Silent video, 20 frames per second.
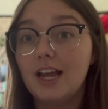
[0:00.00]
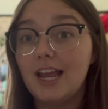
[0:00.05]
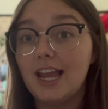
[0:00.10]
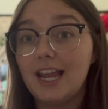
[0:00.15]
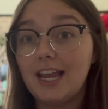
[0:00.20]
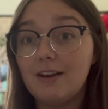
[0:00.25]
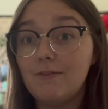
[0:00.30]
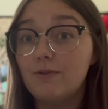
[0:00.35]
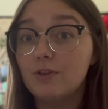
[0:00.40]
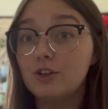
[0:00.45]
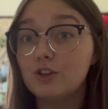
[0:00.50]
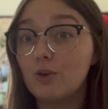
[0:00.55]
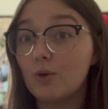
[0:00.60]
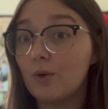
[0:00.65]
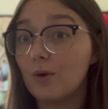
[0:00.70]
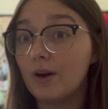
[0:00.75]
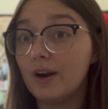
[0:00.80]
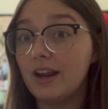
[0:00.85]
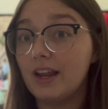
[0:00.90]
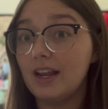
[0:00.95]

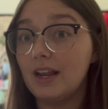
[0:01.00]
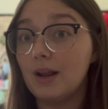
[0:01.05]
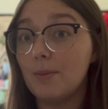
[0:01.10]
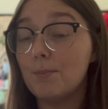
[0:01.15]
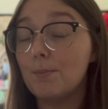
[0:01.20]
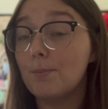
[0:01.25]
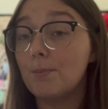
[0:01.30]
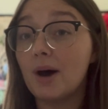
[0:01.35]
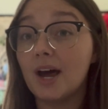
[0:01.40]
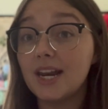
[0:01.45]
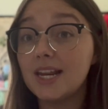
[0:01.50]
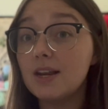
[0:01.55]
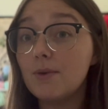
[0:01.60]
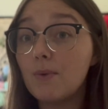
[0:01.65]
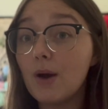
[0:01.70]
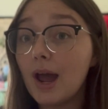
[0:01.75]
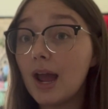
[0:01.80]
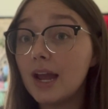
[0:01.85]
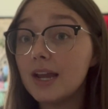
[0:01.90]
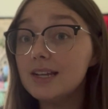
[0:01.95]
inventory
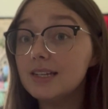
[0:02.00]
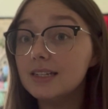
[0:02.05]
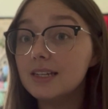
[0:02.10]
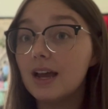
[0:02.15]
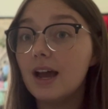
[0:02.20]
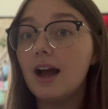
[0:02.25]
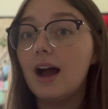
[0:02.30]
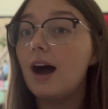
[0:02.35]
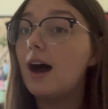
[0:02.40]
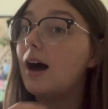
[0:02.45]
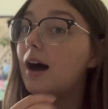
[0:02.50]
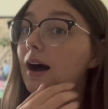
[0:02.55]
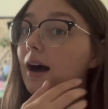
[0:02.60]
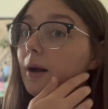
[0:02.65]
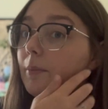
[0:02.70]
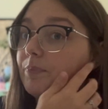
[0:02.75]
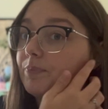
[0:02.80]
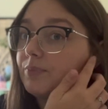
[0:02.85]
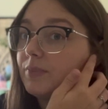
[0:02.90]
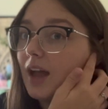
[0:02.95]
money-wise.
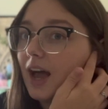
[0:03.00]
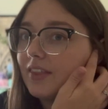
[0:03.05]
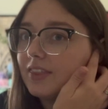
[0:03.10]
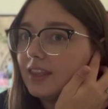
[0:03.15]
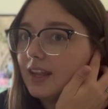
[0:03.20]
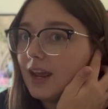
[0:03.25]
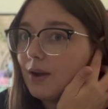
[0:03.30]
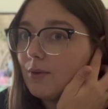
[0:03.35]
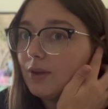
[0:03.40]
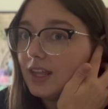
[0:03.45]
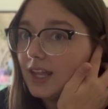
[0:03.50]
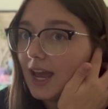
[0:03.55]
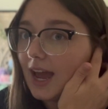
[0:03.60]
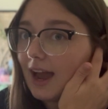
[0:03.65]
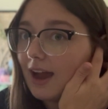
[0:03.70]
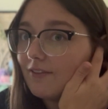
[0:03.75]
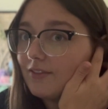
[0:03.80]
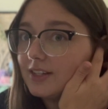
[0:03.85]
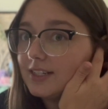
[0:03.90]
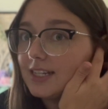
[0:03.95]
Not that I really
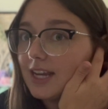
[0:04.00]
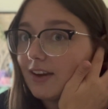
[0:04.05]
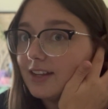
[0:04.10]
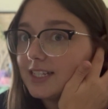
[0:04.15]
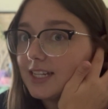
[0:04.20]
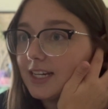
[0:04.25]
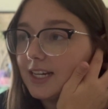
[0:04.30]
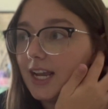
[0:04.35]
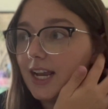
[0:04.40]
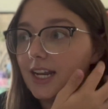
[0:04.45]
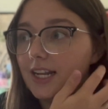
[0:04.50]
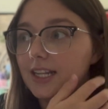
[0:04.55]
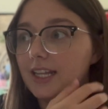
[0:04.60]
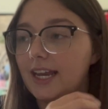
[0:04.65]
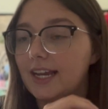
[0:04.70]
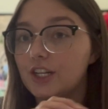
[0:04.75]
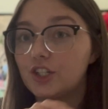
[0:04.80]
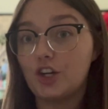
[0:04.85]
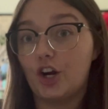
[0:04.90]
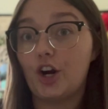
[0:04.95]
have a designated
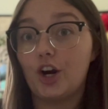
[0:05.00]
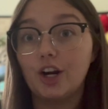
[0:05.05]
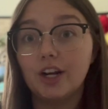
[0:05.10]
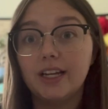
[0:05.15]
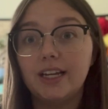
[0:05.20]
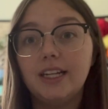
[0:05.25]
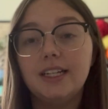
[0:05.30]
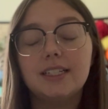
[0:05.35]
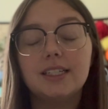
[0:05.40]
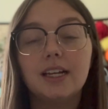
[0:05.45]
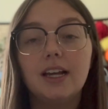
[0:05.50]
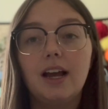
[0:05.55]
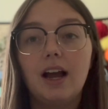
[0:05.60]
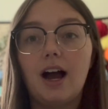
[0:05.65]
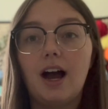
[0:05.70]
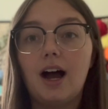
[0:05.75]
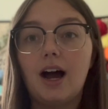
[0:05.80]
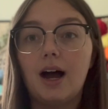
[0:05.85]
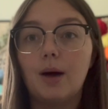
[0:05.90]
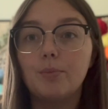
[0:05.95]
like target
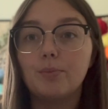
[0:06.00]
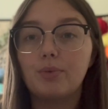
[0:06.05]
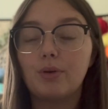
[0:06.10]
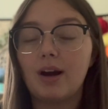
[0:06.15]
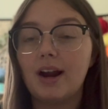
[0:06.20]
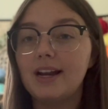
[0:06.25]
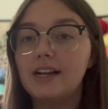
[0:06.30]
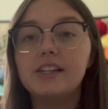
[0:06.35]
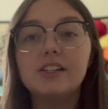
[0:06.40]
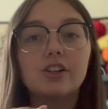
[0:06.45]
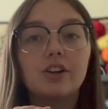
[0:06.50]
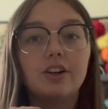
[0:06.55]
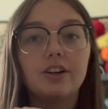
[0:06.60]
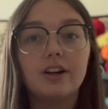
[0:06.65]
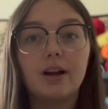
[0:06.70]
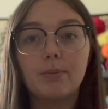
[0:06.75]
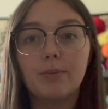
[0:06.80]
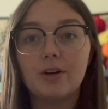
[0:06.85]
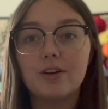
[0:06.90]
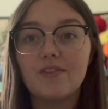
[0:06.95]
price or
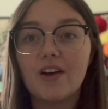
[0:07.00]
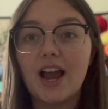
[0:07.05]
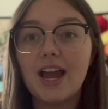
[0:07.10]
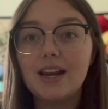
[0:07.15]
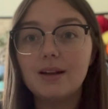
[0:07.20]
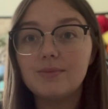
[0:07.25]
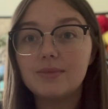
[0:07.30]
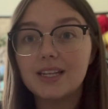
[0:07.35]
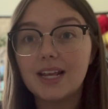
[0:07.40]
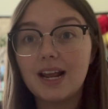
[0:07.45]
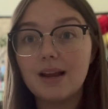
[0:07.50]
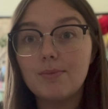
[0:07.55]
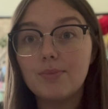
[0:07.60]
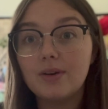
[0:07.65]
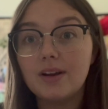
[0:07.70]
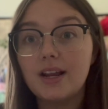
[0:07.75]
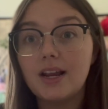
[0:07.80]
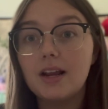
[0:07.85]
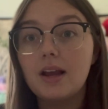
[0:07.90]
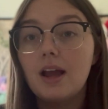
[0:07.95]
number of items that I
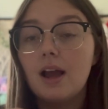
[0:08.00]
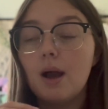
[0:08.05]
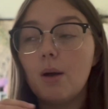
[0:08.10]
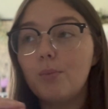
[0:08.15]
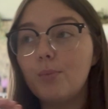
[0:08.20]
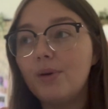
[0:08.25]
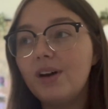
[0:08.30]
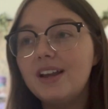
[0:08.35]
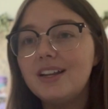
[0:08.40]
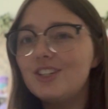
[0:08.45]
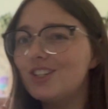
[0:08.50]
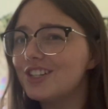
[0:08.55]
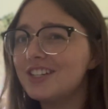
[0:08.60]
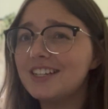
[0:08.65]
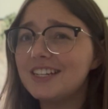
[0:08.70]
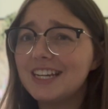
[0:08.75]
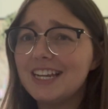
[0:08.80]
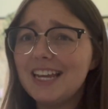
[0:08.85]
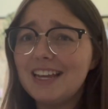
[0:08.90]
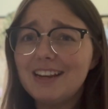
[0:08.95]
bring, but just
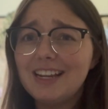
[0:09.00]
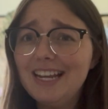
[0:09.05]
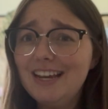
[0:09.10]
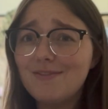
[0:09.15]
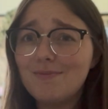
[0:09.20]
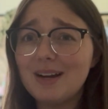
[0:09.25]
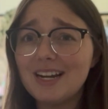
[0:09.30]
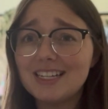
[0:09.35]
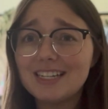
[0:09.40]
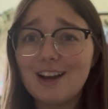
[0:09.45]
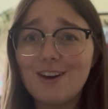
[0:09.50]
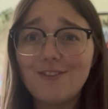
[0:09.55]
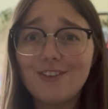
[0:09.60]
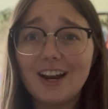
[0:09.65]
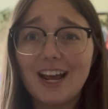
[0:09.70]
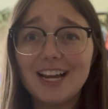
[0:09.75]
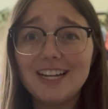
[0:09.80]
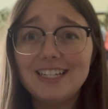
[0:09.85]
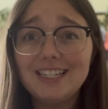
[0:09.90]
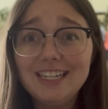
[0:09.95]
to give myself an
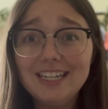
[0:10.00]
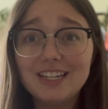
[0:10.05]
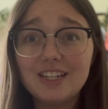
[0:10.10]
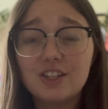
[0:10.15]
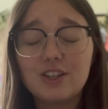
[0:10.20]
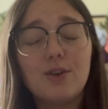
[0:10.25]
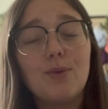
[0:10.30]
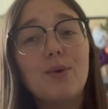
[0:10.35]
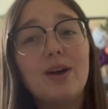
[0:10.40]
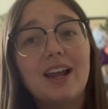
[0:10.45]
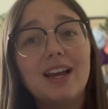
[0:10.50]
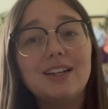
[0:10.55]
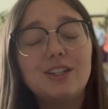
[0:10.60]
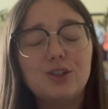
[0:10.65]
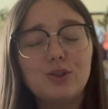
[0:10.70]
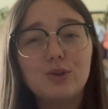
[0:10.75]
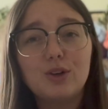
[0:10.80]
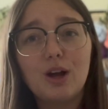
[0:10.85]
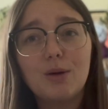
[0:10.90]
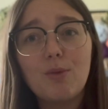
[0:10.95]
idea so when I
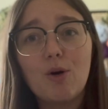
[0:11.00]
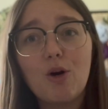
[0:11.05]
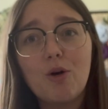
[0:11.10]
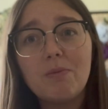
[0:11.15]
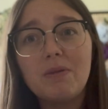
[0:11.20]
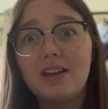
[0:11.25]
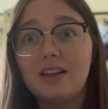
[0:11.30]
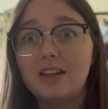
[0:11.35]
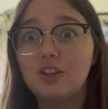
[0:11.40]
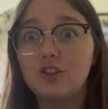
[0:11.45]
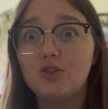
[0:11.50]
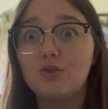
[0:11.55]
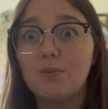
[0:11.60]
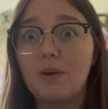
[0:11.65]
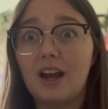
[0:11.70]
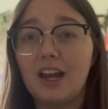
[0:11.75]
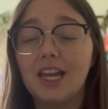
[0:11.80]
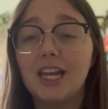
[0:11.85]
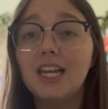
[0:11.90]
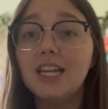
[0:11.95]
do come home and do
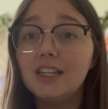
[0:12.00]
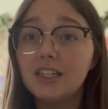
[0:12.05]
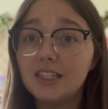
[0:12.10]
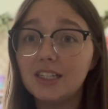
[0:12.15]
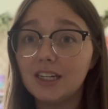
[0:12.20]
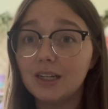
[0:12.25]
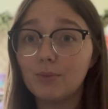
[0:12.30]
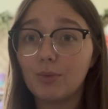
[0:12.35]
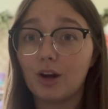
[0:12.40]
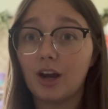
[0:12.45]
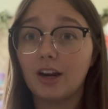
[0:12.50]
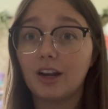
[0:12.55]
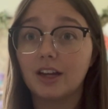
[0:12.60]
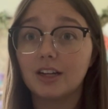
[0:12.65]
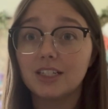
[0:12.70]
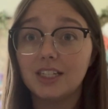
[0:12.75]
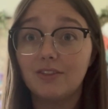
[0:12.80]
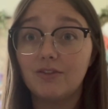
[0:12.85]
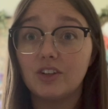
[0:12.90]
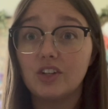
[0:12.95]
my ending
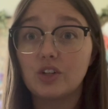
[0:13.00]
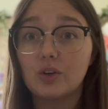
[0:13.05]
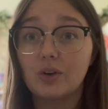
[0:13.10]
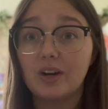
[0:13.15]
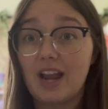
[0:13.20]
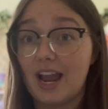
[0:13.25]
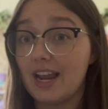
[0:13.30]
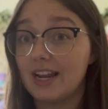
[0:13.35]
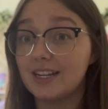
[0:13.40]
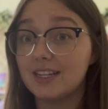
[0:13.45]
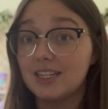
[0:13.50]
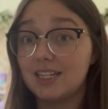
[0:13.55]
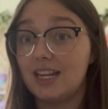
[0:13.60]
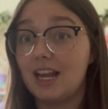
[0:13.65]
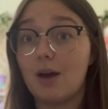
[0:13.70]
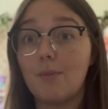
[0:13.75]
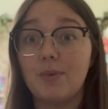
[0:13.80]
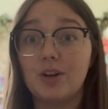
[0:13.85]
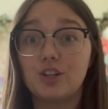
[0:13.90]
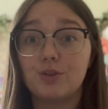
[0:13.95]
product inventory, I can see
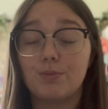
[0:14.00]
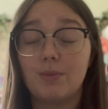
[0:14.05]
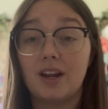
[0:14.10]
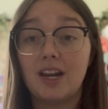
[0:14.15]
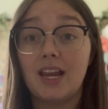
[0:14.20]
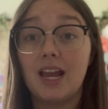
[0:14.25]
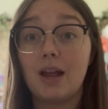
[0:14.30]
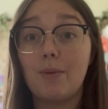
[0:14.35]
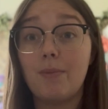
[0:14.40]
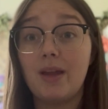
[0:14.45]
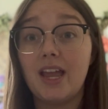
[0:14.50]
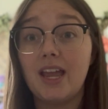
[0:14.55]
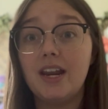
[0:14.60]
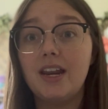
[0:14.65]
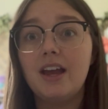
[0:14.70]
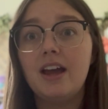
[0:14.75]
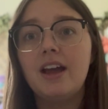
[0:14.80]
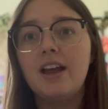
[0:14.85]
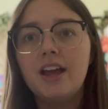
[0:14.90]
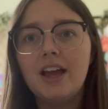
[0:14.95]
how much money I
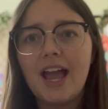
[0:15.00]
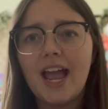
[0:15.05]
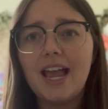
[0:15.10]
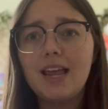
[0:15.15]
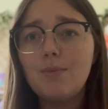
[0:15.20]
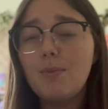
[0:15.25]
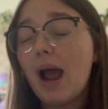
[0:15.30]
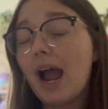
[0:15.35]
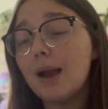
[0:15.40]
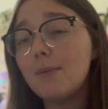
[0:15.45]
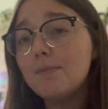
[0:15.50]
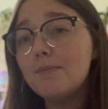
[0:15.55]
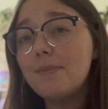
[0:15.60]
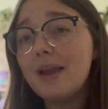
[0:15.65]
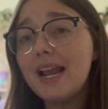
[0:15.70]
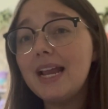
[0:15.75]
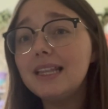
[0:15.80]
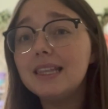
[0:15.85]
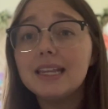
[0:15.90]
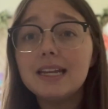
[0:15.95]
made. And I
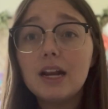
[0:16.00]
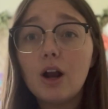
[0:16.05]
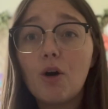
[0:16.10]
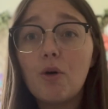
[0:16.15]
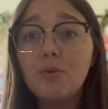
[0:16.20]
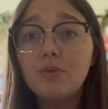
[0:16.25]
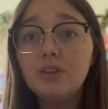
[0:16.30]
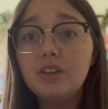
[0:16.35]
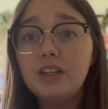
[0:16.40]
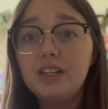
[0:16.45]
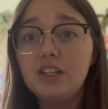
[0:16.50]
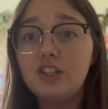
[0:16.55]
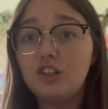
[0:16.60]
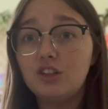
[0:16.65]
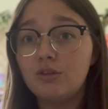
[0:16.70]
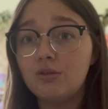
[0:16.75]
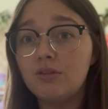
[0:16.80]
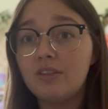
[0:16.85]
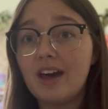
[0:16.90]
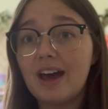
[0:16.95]
mainly only
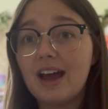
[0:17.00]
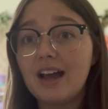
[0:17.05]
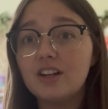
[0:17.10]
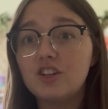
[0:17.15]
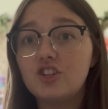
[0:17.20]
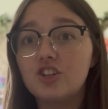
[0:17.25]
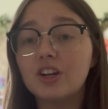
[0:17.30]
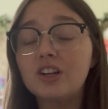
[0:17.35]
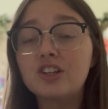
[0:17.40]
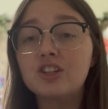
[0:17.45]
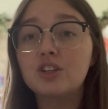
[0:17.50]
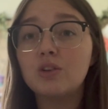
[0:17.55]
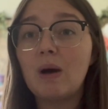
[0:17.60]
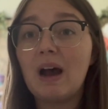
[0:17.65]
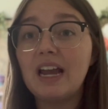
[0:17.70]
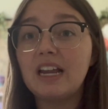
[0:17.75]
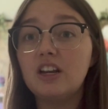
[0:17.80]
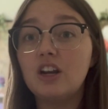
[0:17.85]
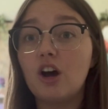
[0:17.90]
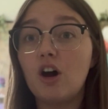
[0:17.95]
do that just so
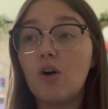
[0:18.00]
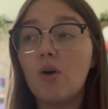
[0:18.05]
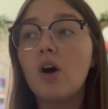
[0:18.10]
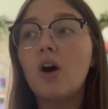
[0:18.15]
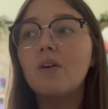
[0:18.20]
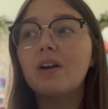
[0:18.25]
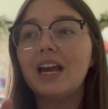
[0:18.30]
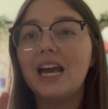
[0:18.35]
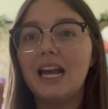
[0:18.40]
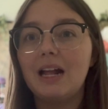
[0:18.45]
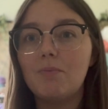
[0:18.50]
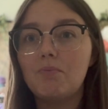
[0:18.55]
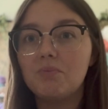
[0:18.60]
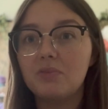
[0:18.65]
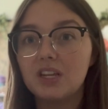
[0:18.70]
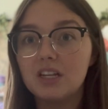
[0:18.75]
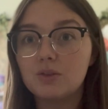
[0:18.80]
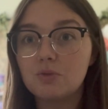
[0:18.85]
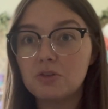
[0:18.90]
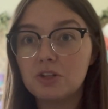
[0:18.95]
I know, okay,
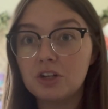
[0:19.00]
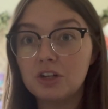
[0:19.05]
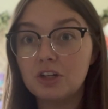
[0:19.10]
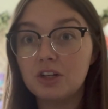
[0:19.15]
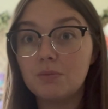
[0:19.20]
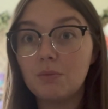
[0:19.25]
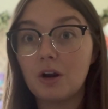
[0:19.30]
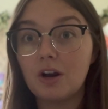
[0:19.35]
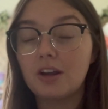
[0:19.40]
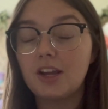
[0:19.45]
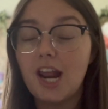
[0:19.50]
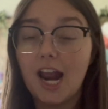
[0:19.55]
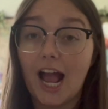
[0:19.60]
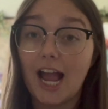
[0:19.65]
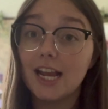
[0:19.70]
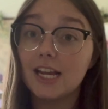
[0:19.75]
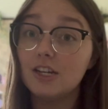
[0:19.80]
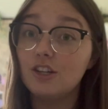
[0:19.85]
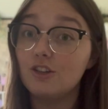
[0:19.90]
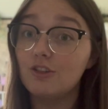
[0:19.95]
this was a good market, I
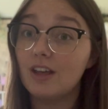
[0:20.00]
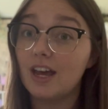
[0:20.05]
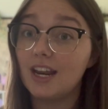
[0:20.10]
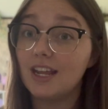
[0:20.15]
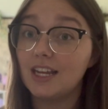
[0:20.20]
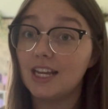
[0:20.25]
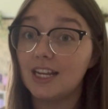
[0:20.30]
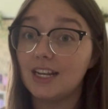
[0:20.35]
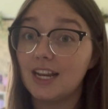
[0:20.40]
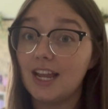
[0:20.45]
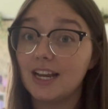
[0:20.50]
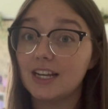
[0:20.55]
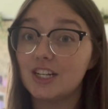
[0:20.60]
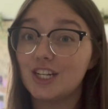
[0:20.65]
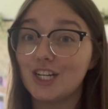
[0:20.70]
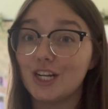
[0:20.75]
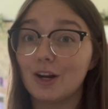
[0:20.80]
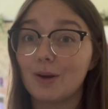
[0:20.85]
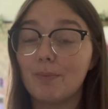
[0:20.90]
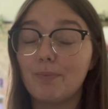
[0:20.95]
can do that again
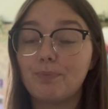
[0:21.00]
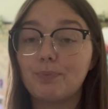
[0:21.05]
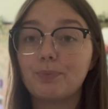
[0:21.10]
next year.